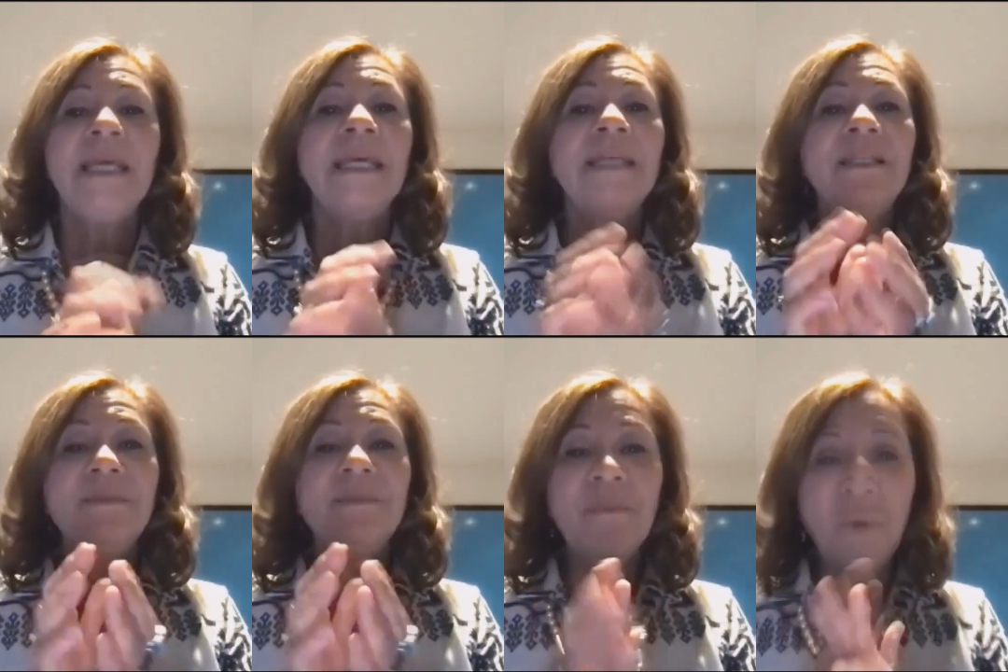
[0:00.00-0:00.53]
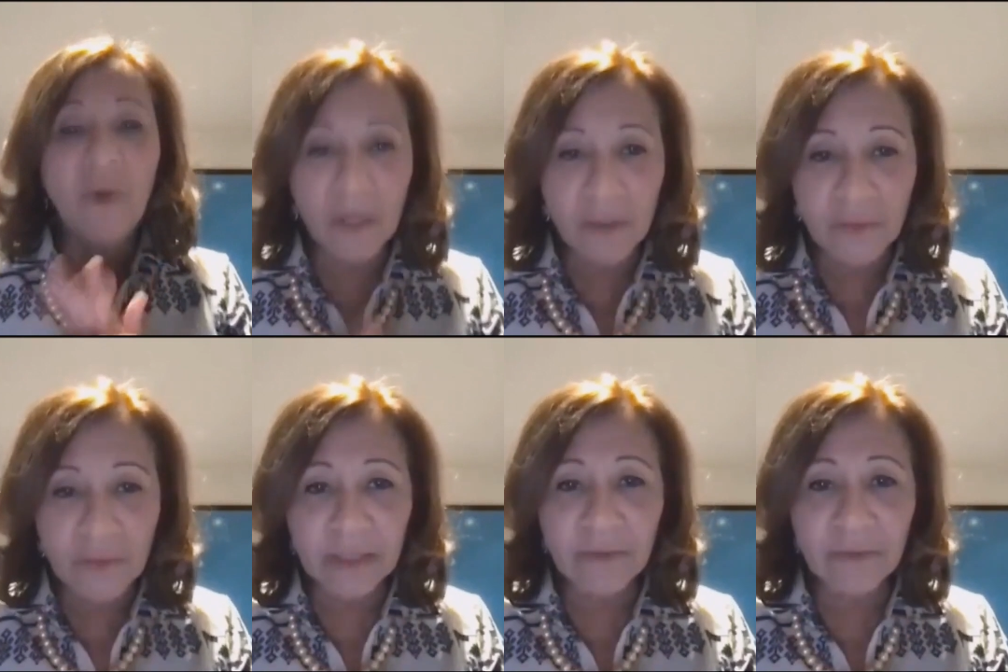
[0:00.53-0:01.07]
and
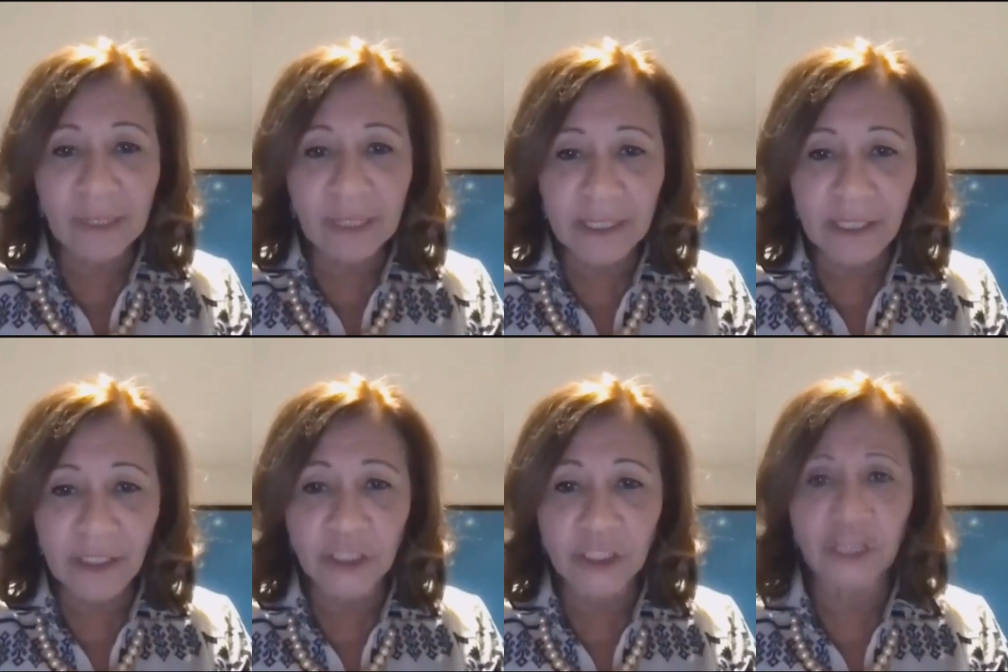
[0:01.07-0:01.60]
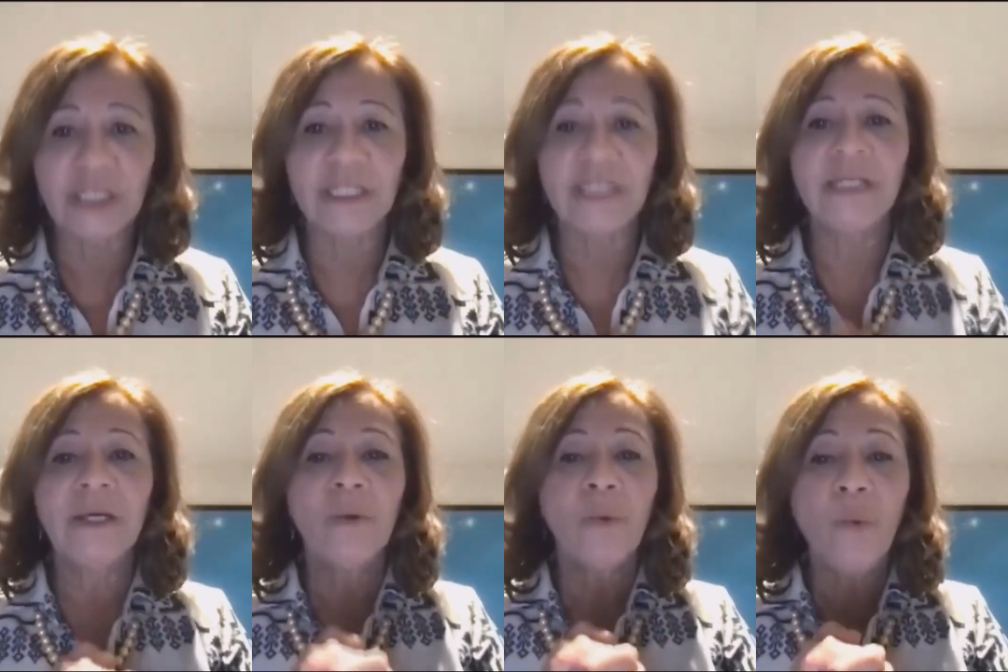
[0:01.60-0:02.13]
more
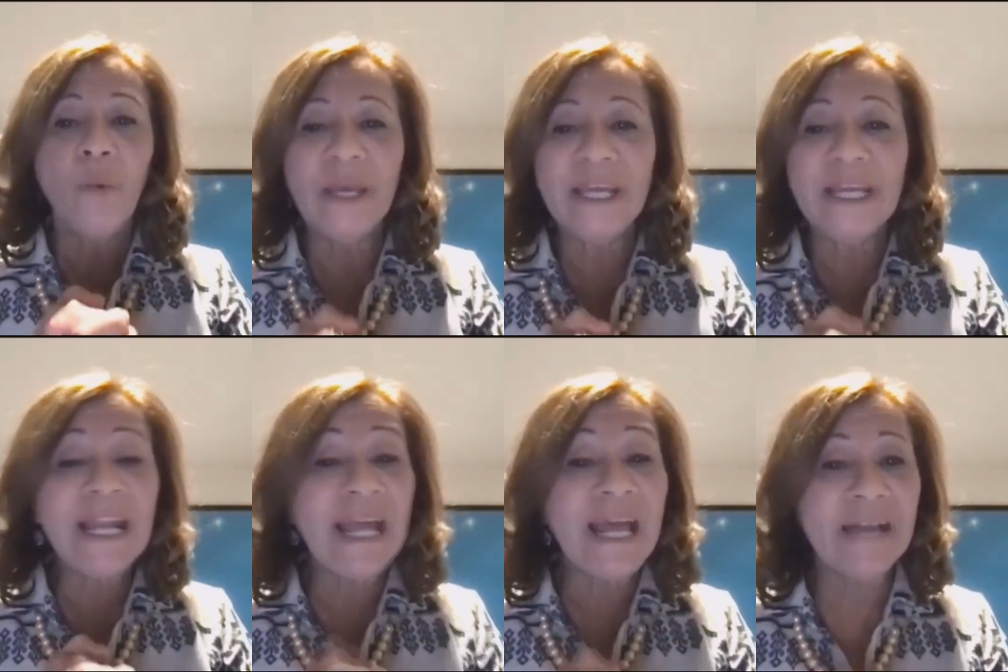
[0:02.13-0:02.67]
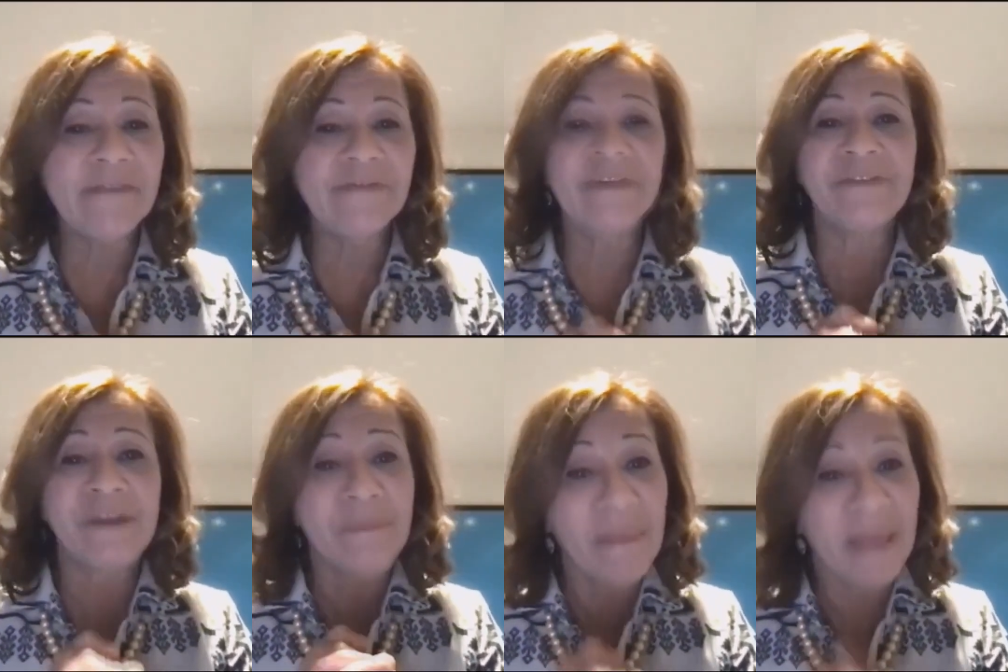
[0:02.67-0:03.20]
regulation when
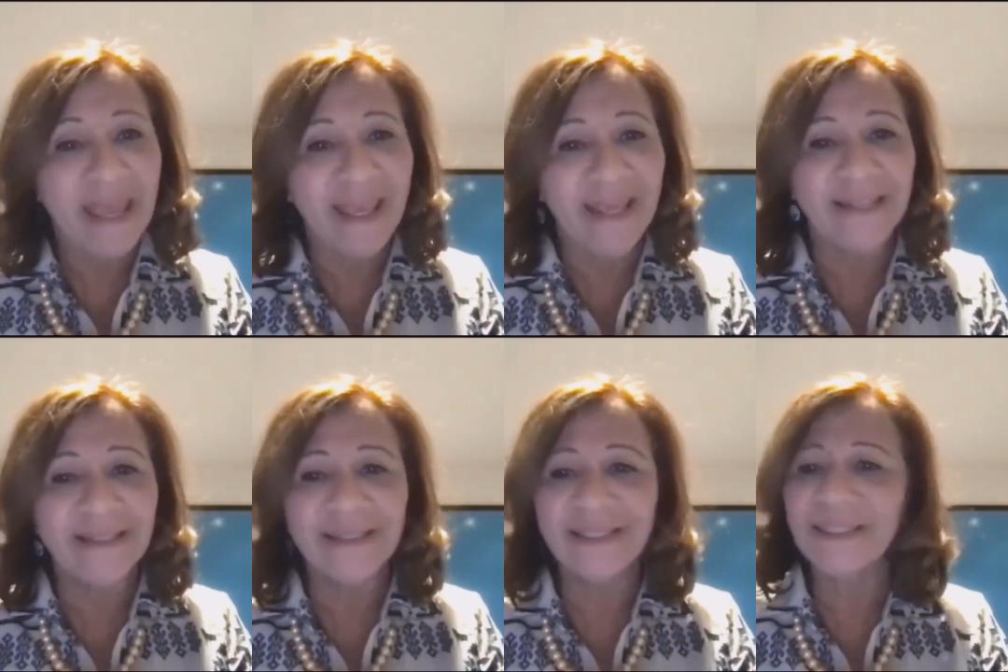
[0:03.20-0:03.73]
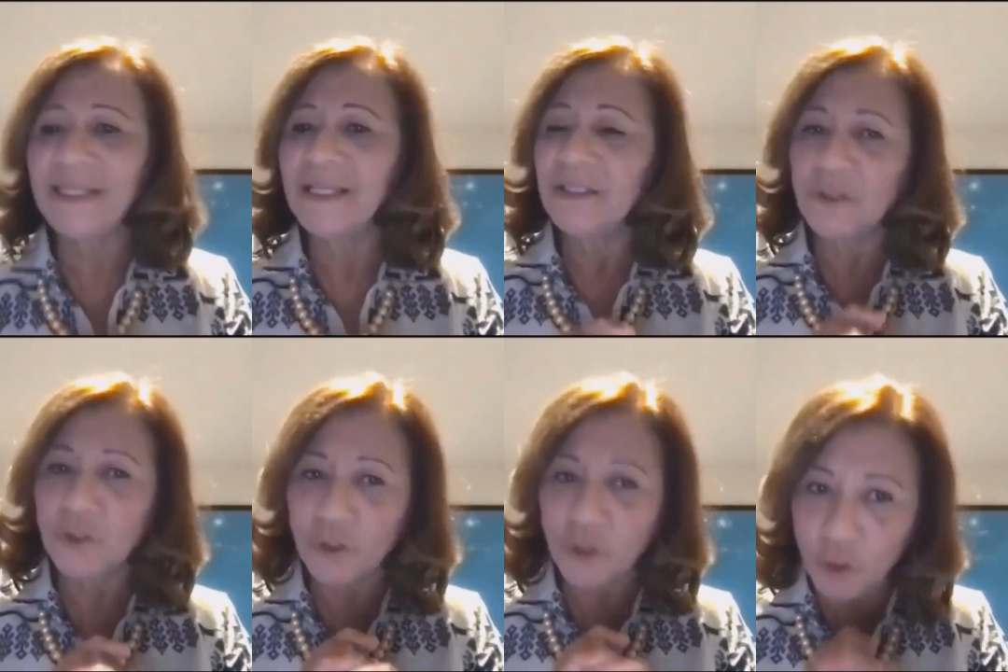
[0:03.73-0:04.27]
life
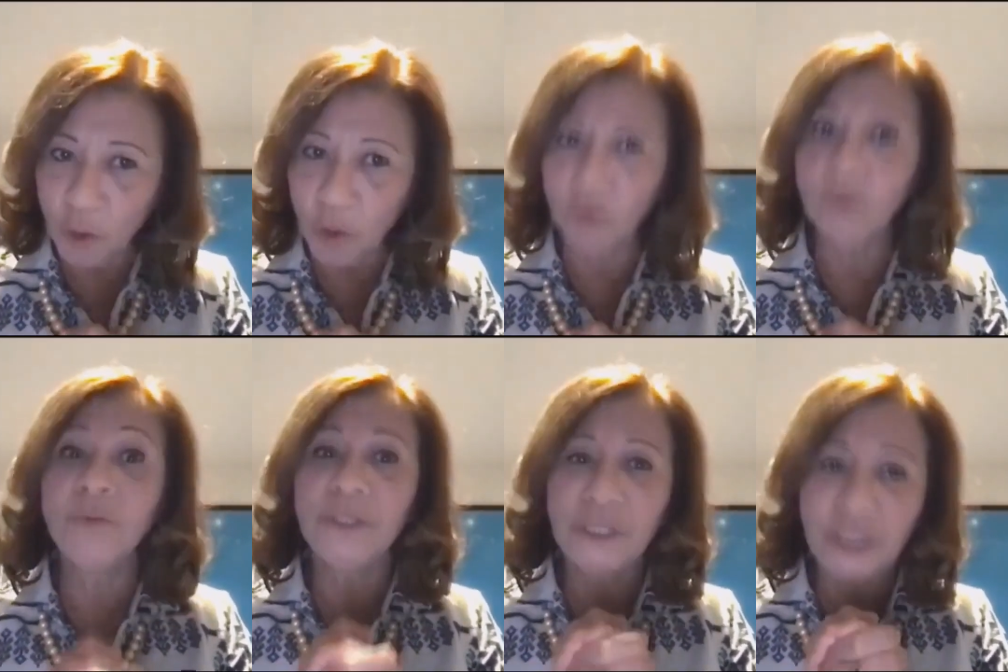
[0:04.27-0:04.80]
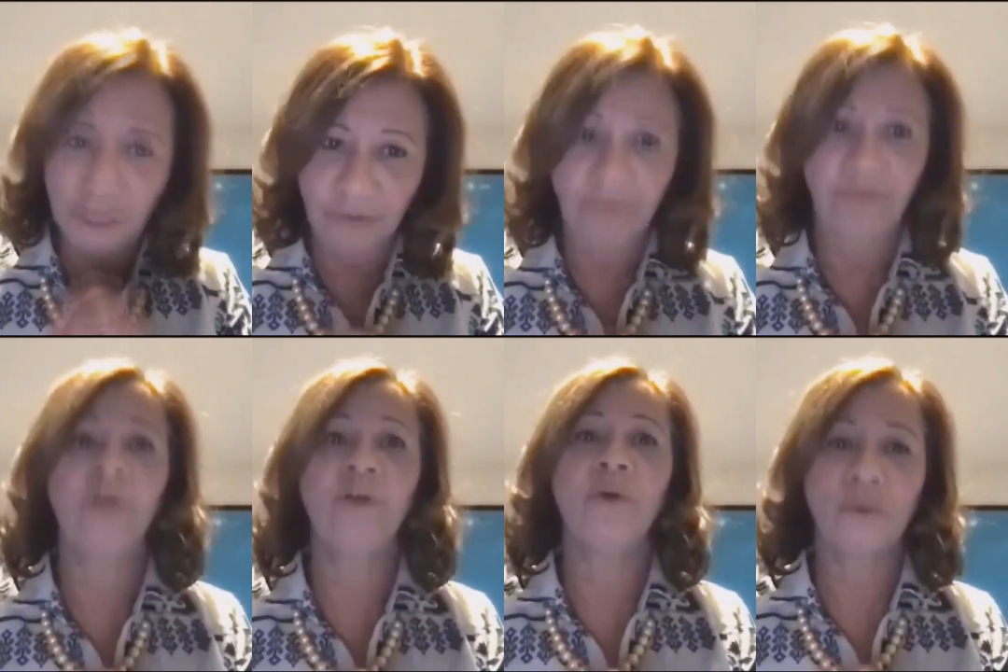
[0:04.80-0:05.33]
remains so
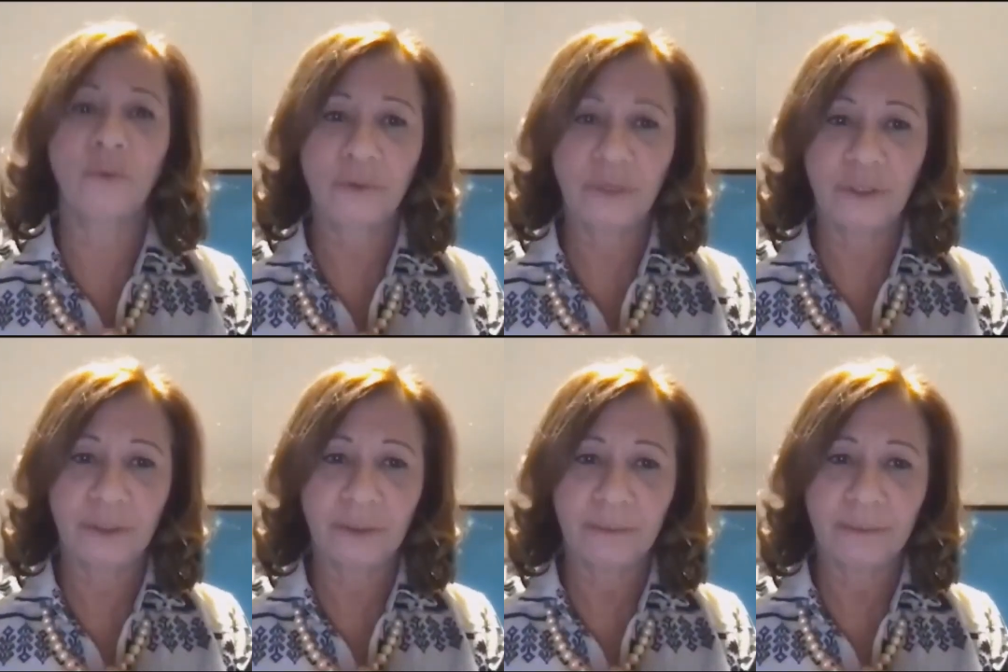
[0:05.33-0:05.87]
difficult.